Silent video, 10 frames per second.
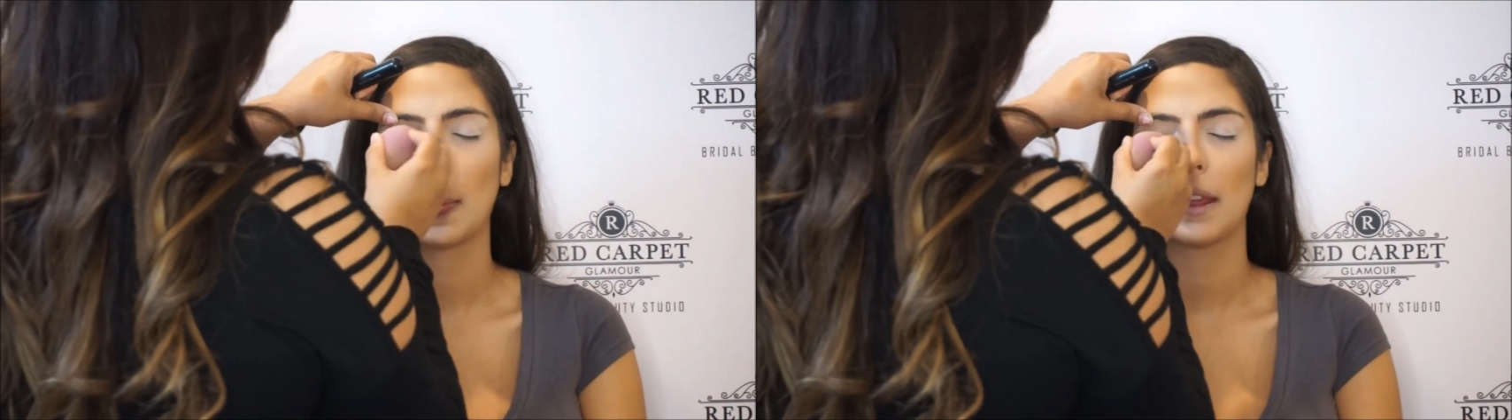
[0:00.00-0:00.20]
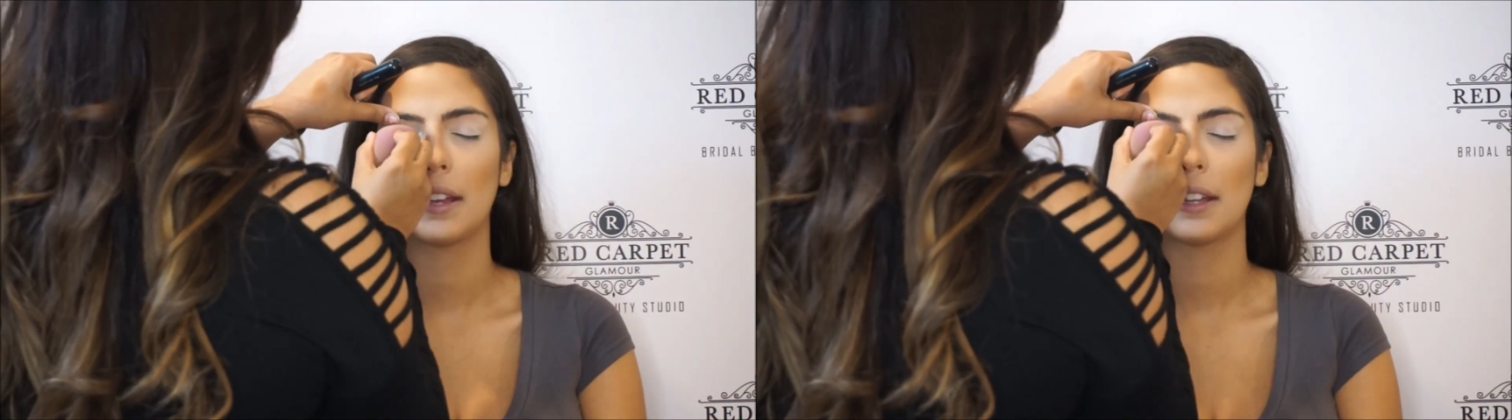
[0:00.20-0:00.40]

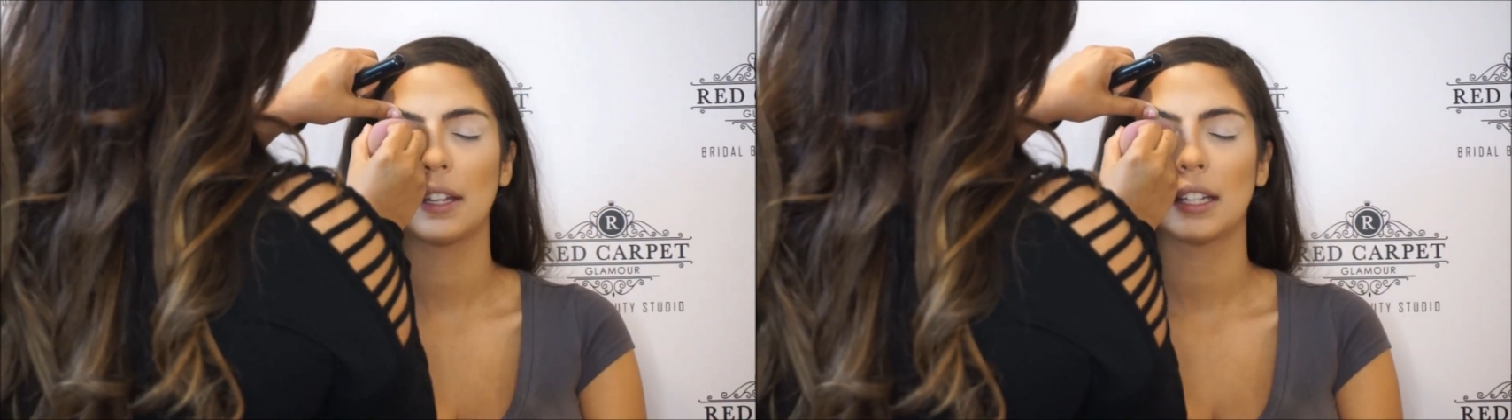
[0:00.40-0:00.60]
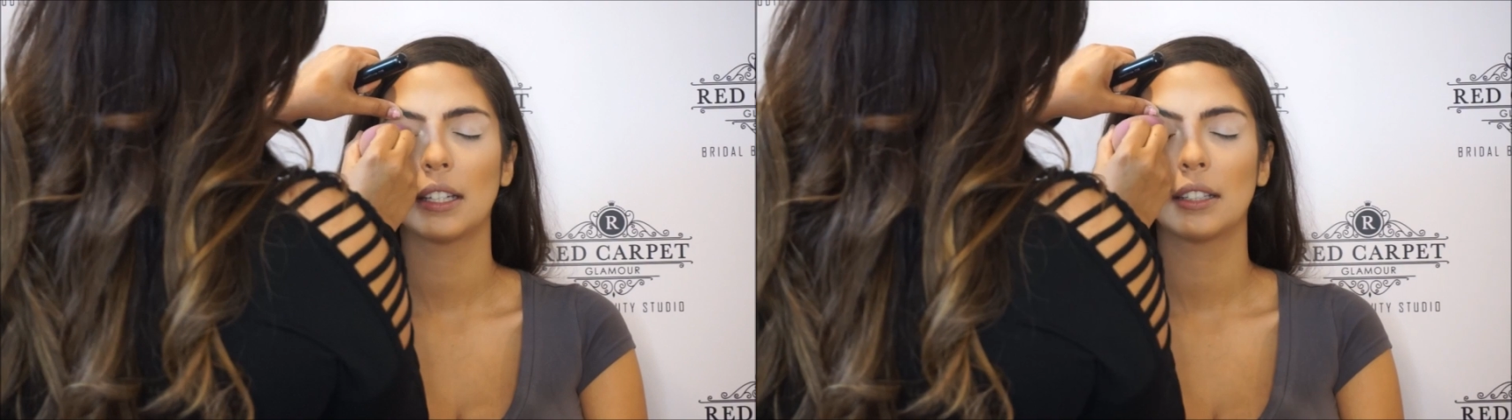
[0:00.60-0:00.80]
I'm just using
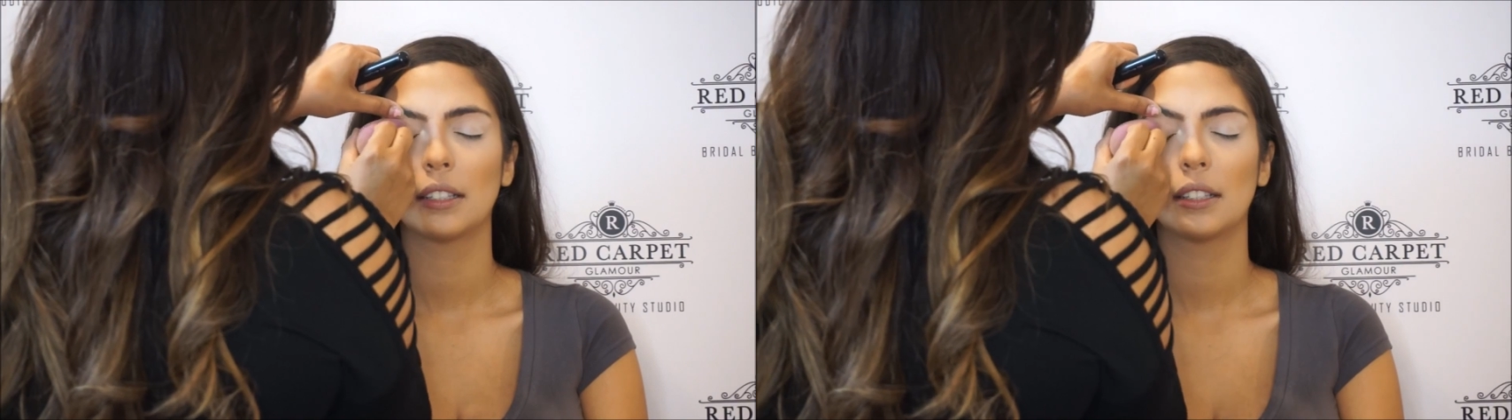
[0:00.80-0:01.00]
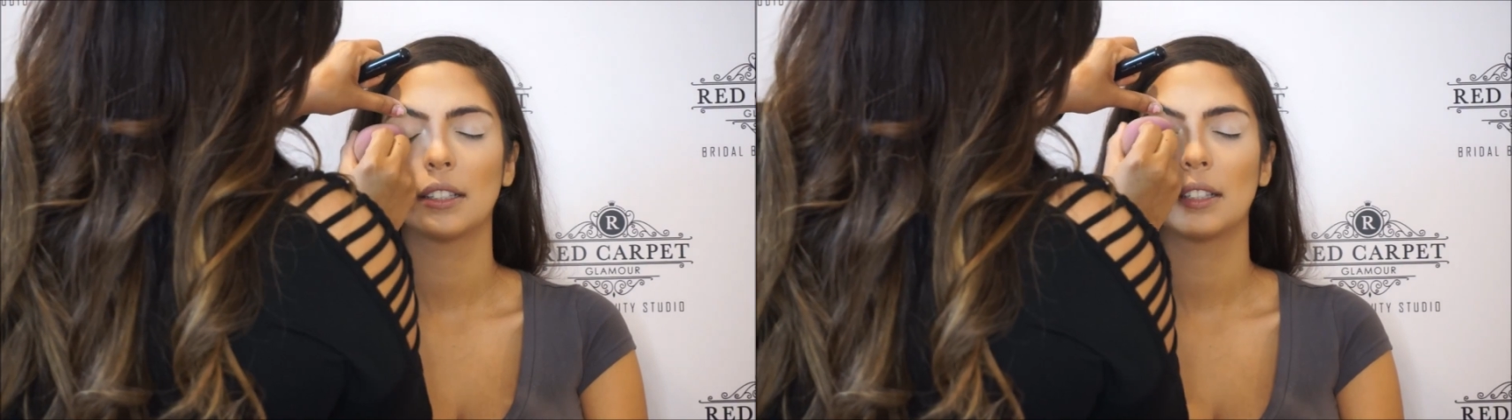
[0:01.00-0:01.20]
that same
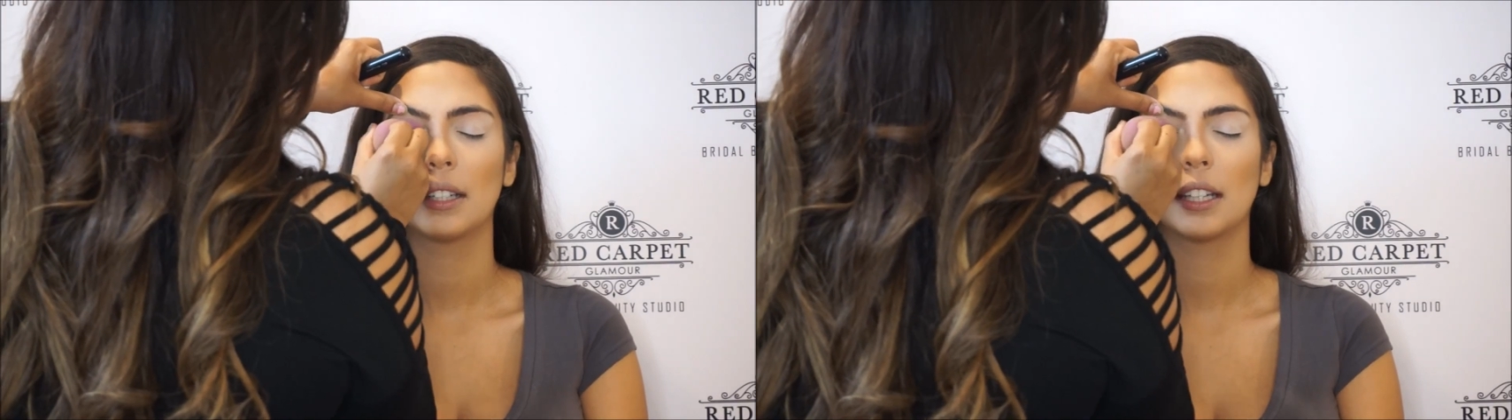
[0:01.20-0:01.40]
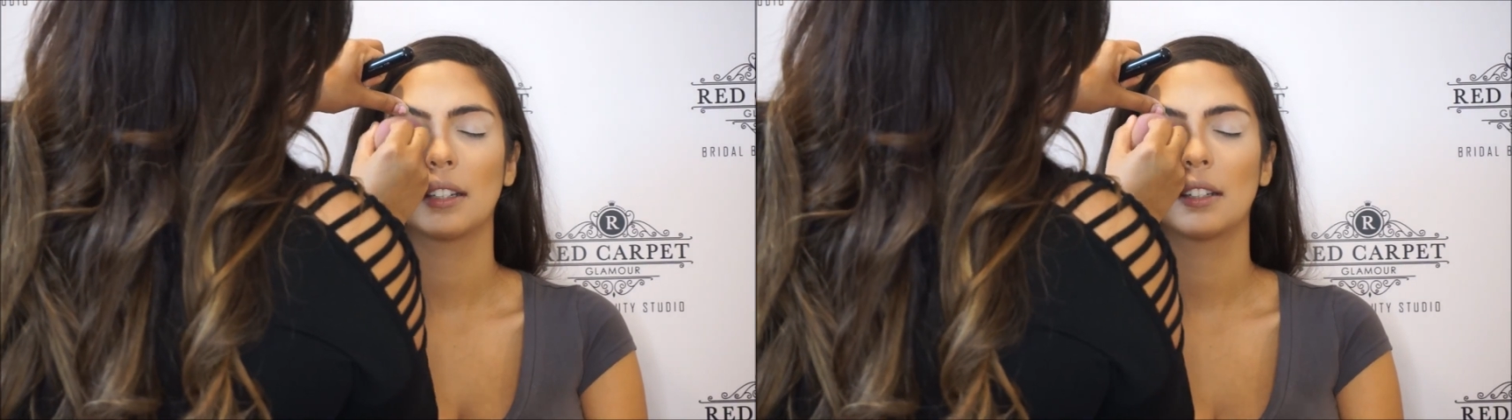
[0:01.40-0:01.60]

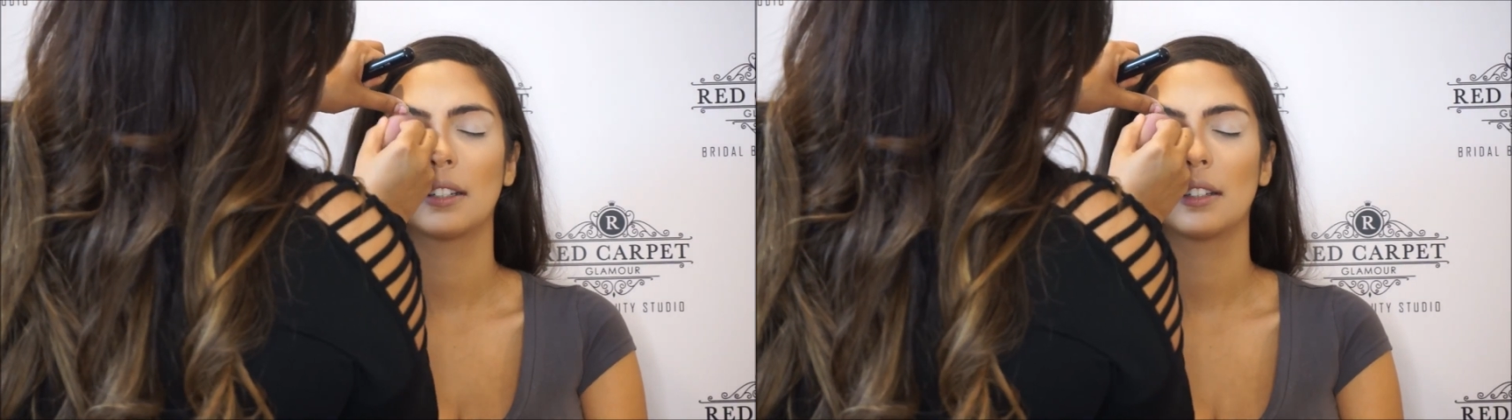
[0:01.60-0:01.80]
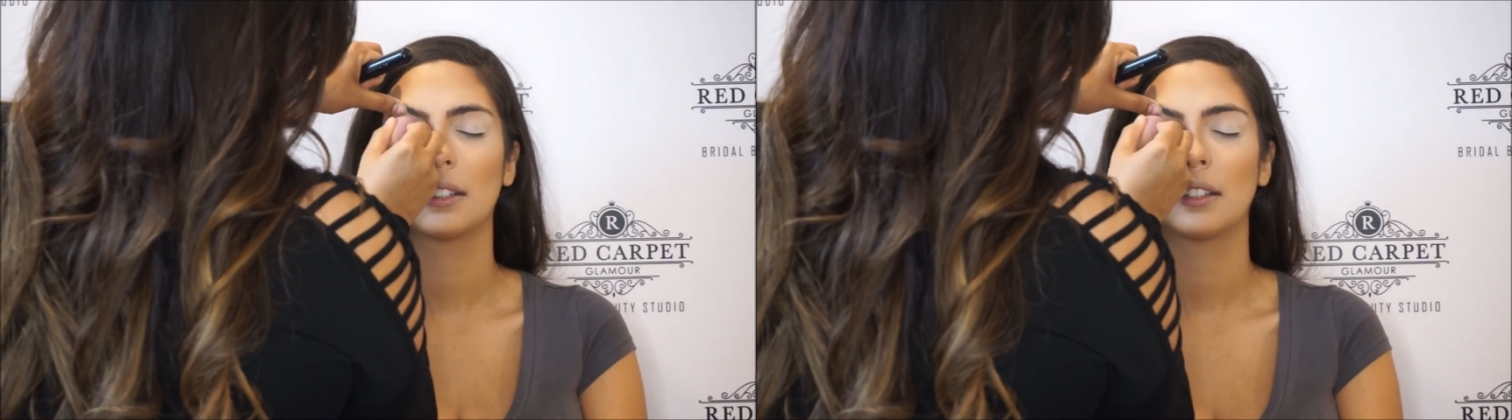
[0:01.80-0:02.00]
powder to
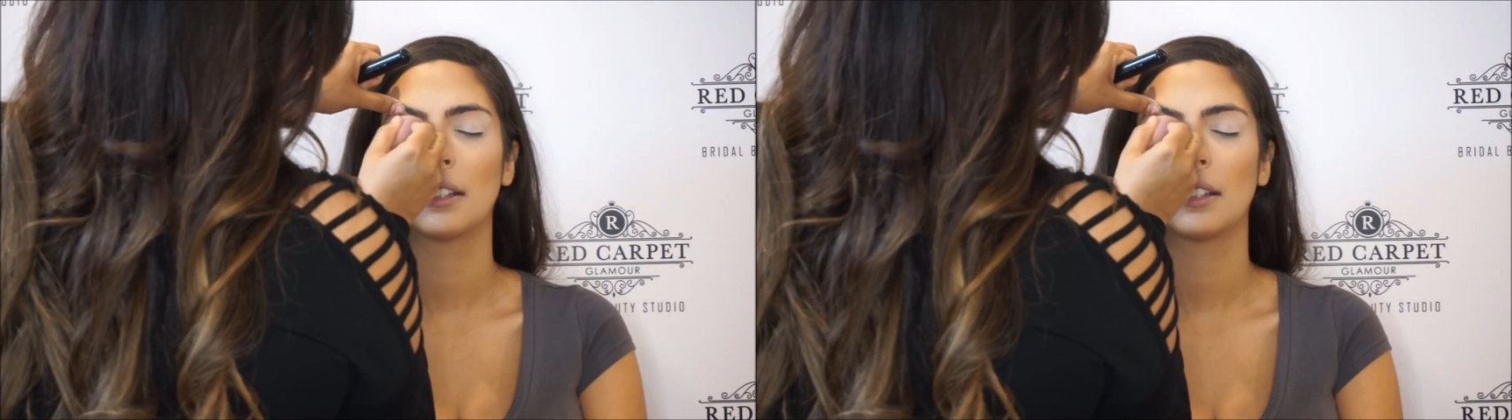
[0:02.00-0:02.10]
press